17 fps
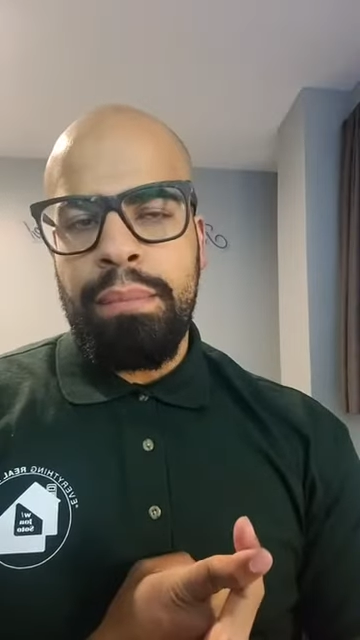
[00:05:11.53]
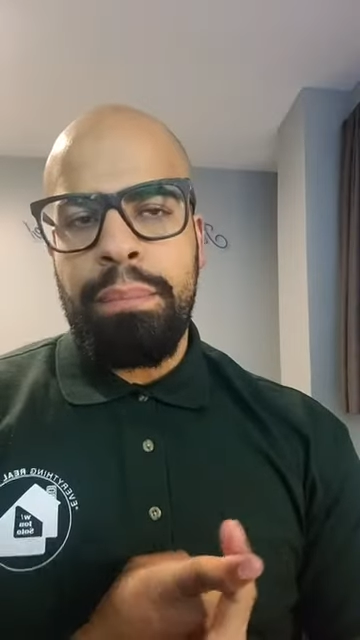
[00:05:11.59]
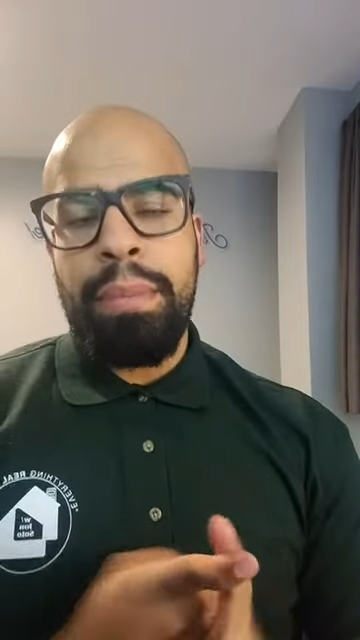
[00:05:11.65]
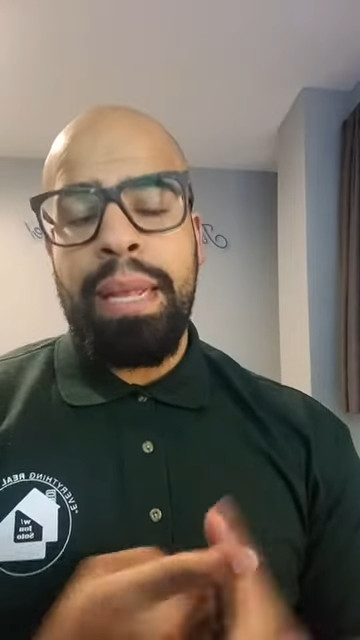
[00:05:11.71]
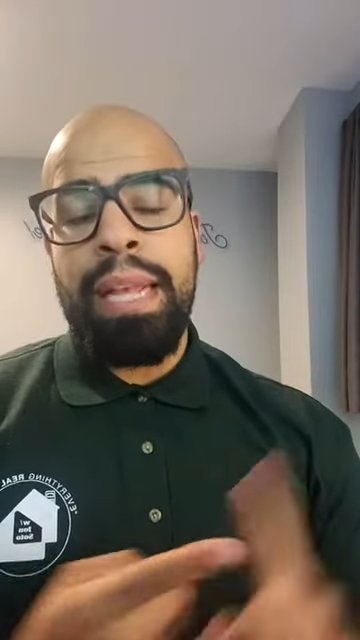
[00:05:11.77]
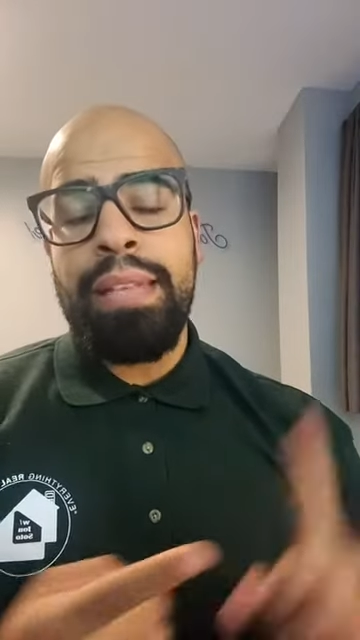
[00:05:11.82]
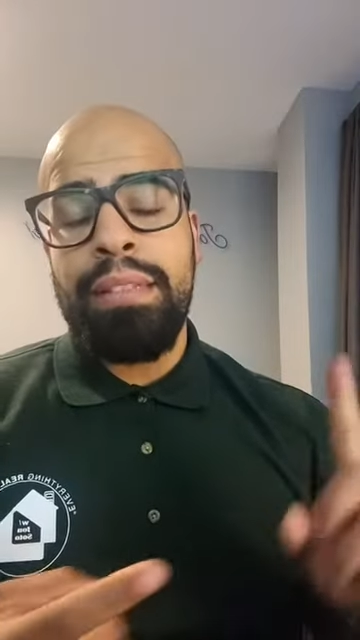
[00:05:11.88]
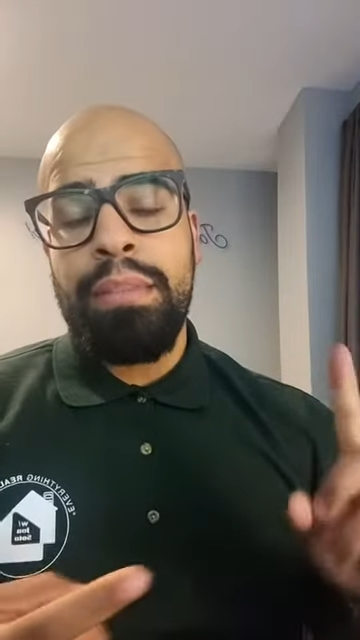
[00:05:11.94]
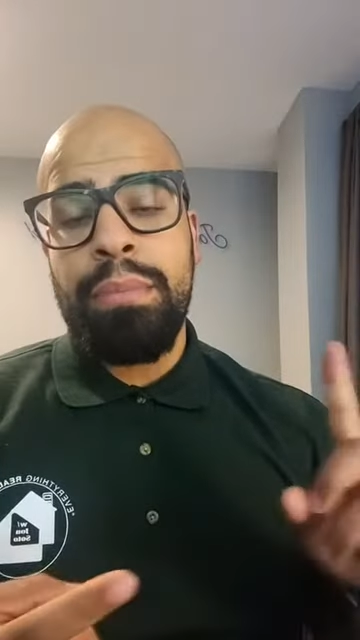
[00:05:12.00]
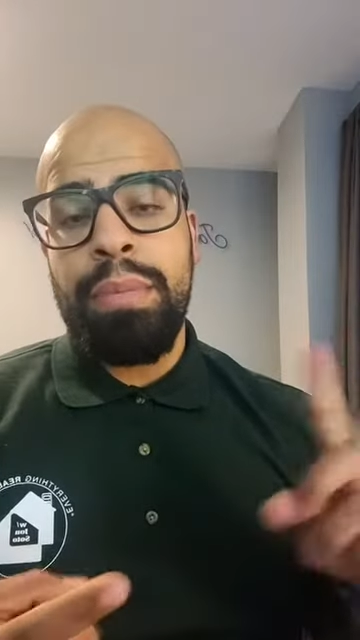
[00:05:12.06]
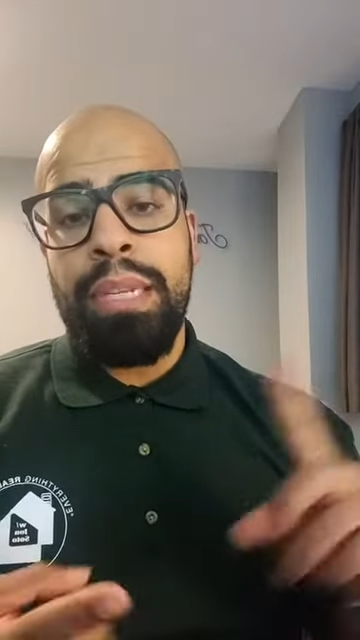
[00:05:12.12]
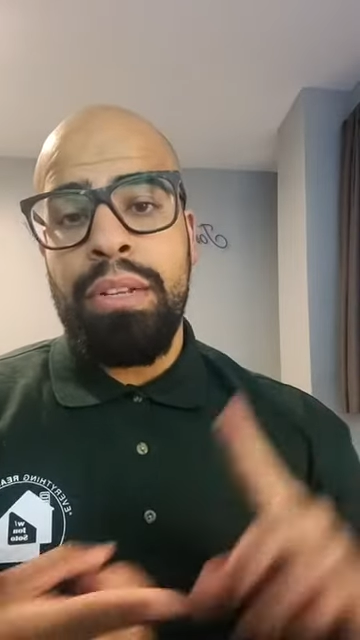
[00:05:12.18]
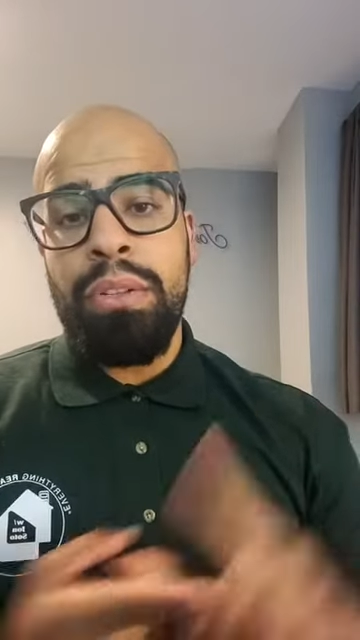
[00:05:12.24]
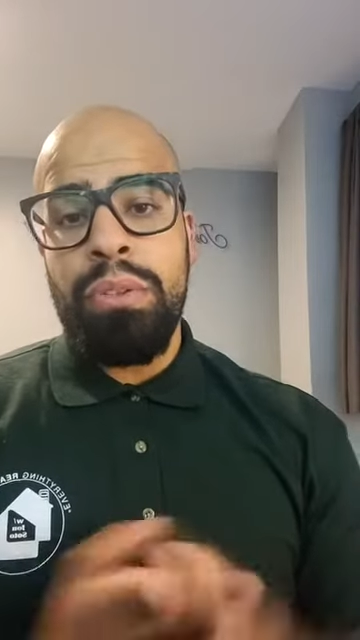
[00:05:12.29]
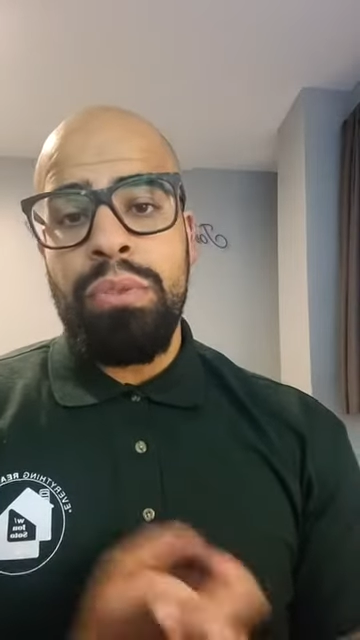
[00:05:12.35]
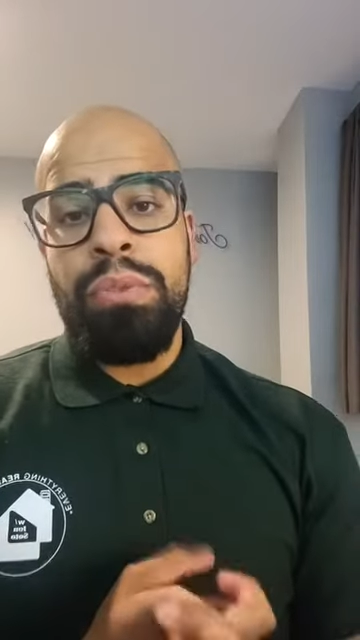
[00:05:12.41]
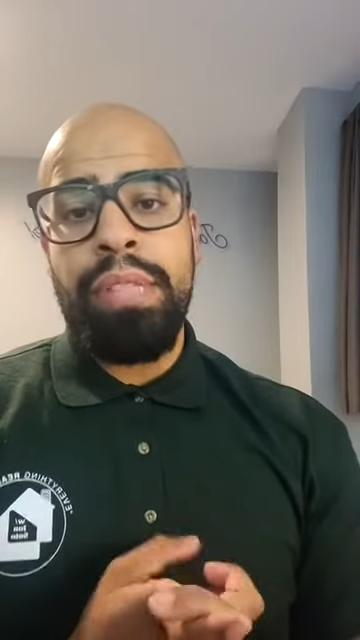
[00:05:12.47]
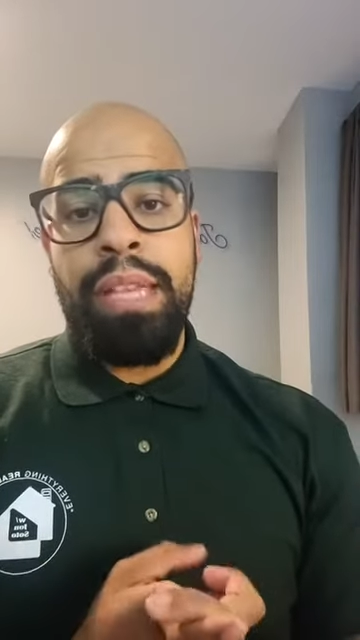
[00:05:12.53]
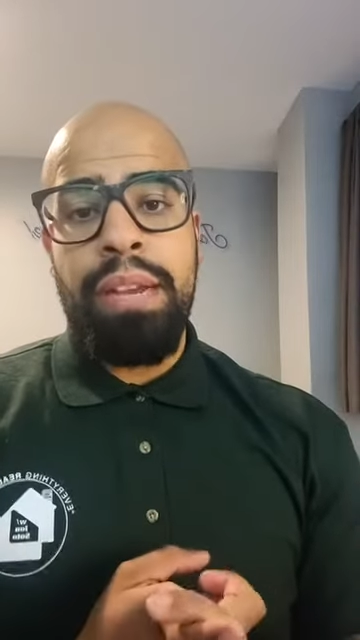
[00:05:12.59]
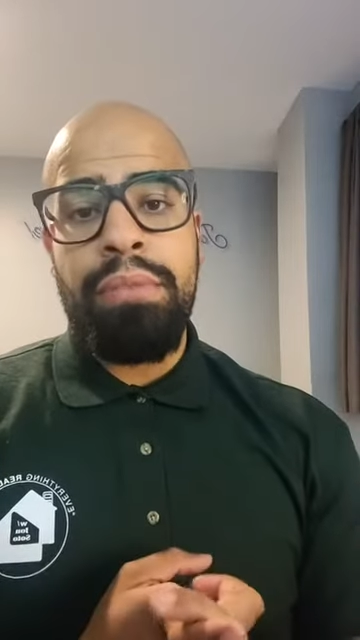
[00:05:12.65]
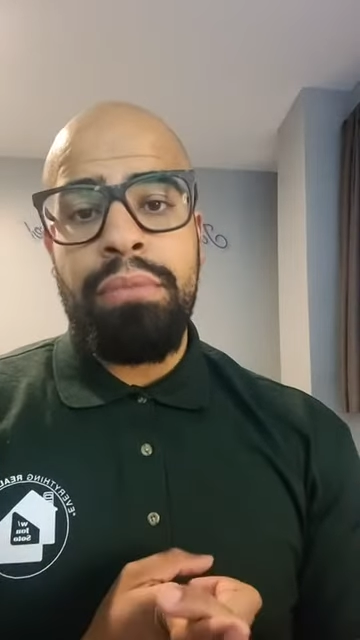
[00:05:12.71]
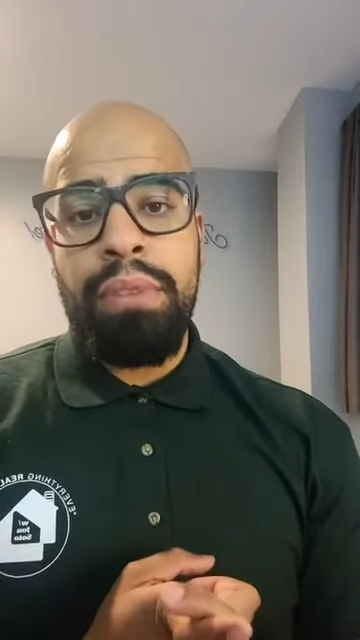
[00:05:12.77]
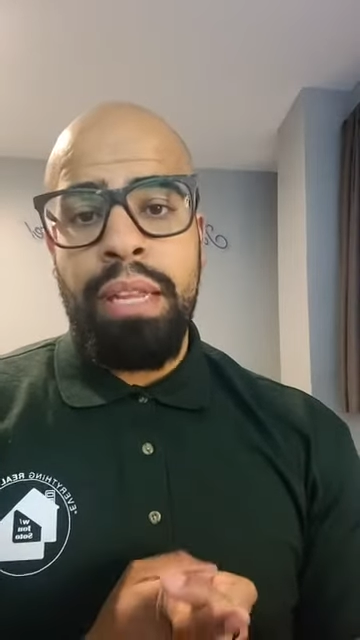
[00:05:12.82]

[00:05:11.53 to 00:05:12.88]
possibly lose that